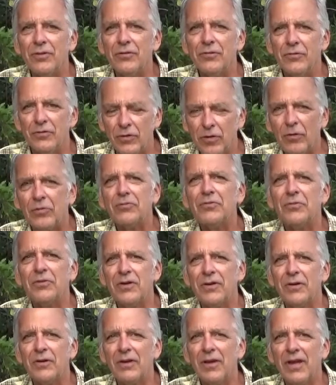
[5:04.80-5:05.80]
to Coastal
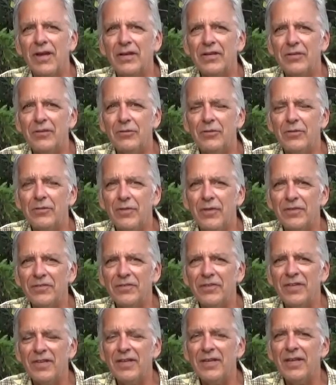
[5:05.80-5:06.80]
Carolina
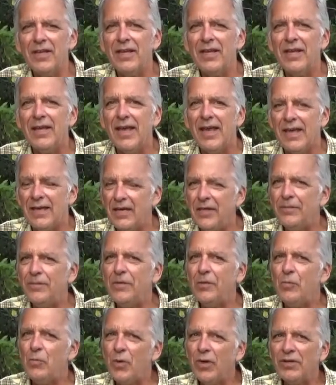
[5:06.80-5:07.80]
University, And if
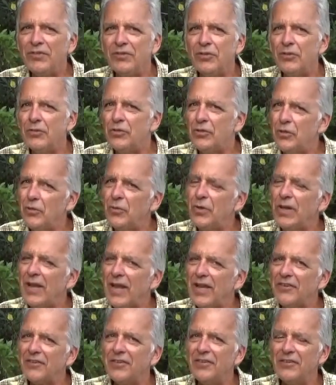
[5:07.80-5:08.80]
you want to, you can
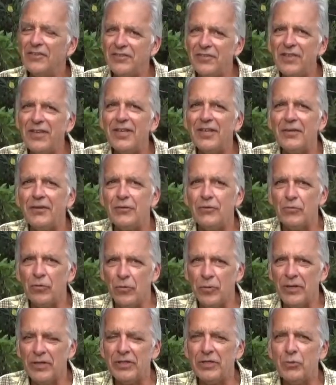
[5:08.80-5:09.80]
actually see it
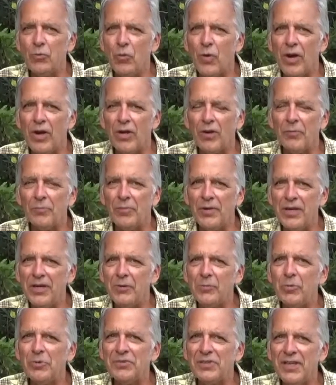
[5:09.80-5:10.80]
growing in the wild, but
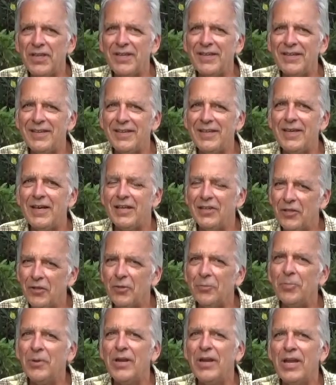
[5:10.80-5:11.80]
it will take a
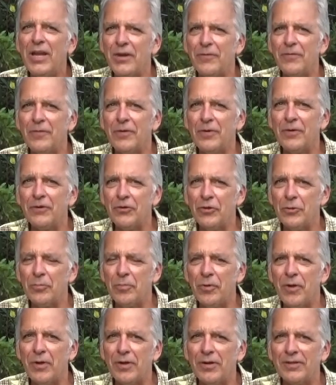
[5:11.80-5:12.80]
little bit of effort on your
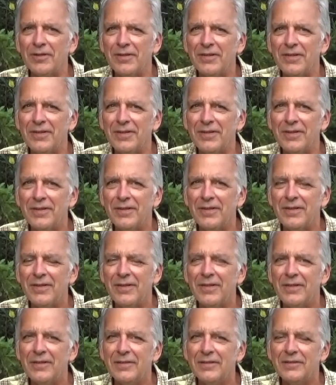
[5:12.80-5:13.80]
part.
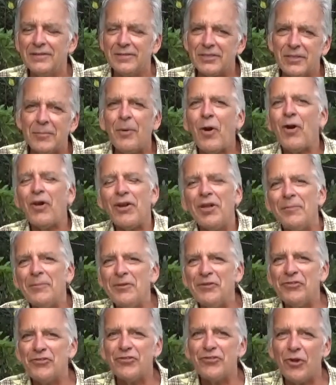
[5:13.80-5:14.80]
Come on, let
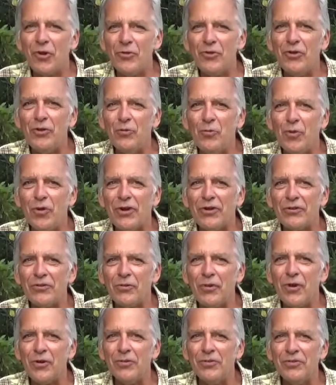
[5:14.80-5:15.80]
me show you where it
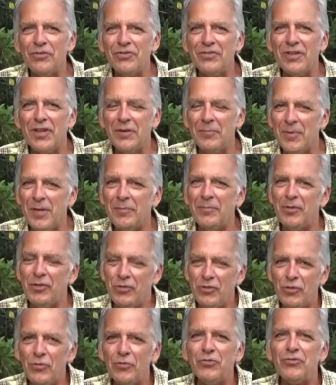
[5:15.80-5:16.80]
grows, and maybe
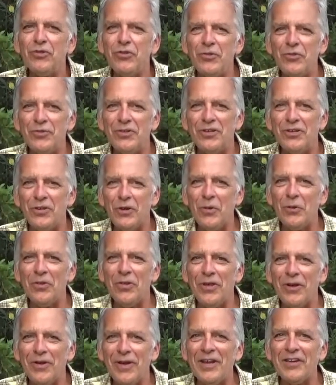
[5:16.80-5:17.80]
you too can go
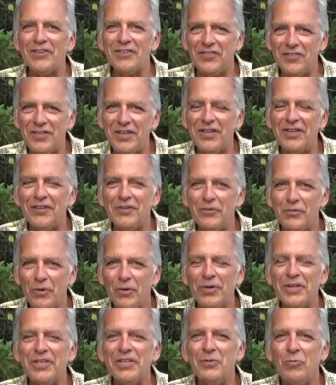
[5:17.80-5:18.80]
there and see it
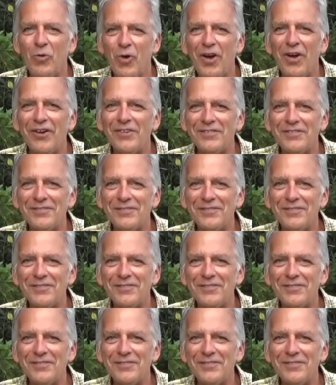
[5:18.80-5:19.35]
growing in the wild.